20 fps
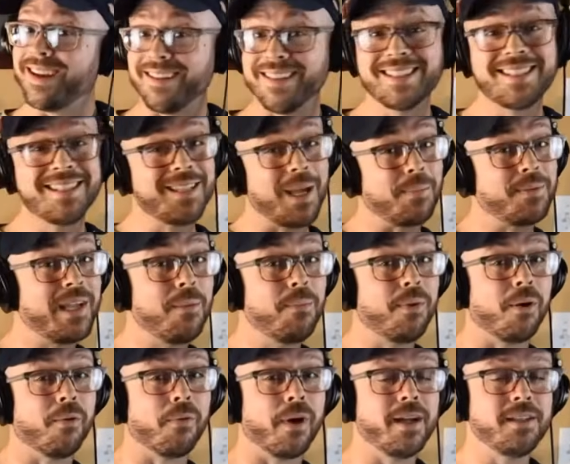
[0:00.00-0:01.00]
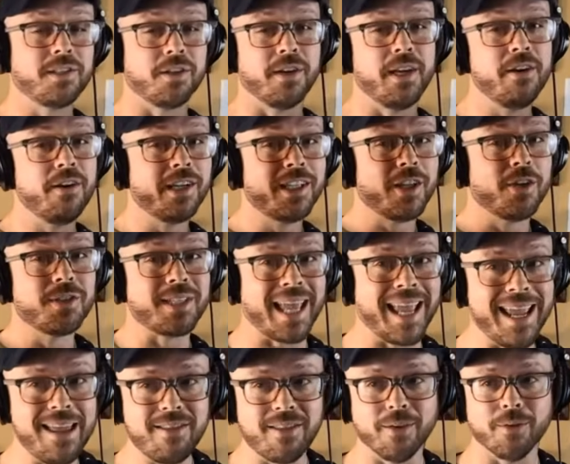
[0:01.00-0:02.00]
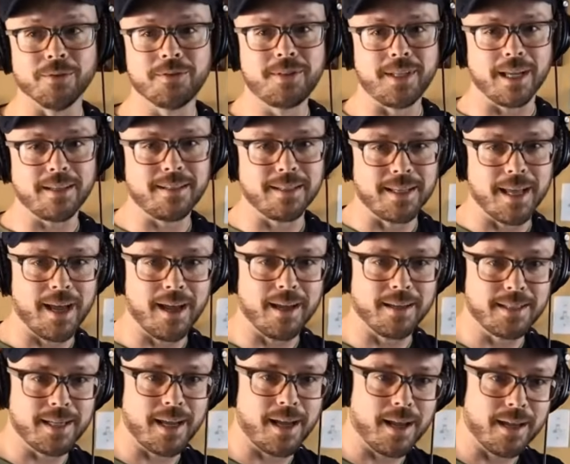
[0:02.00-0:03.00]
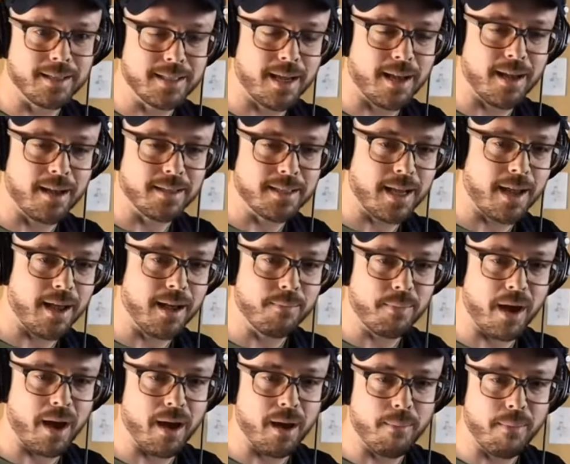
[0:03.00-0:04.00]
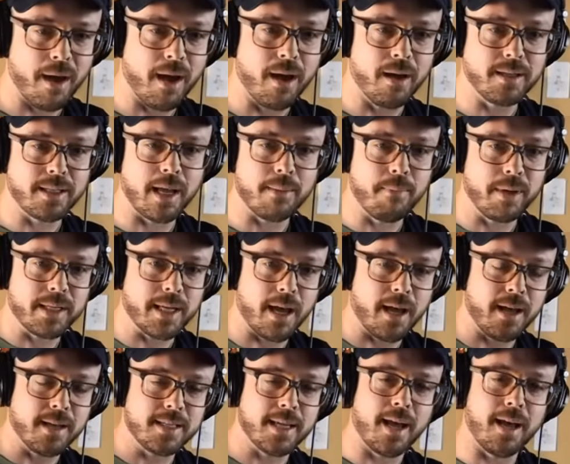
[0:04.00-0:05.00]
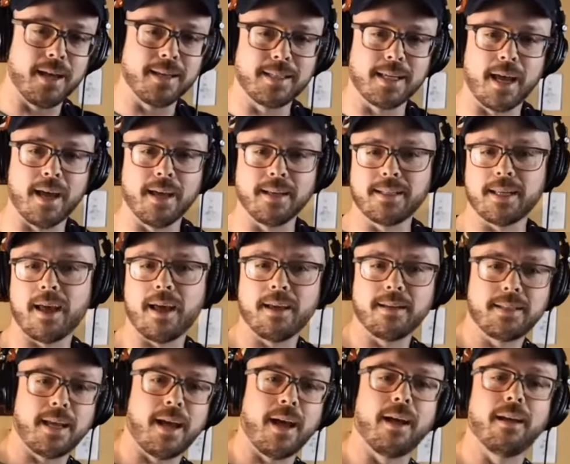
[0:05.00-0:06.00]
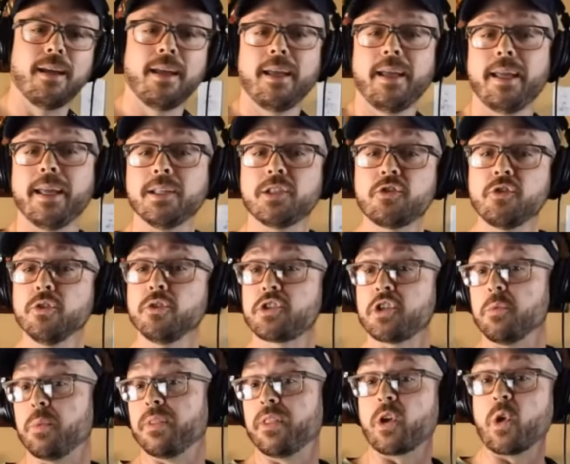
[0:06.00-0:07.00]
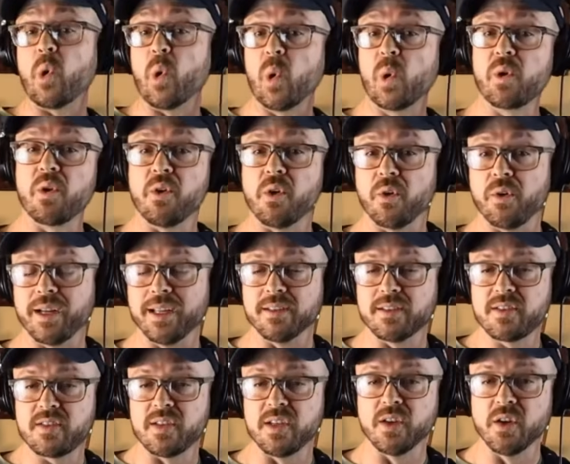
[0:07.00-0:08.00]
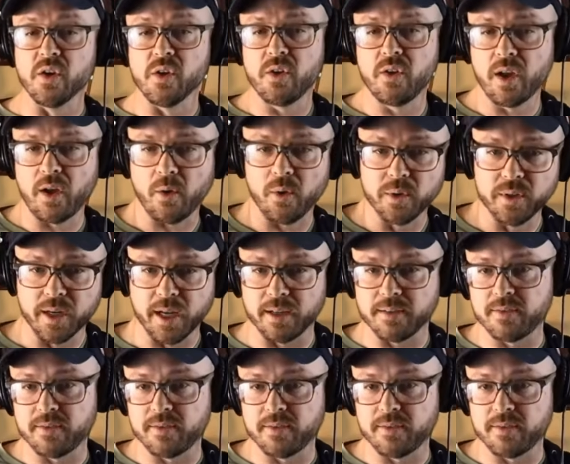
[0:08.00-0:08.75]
Now this is up tempo, right? So hearing those eighth notes, da da da da da da ba ba da ba da da da da da, is crucial, but the quarter note is still holding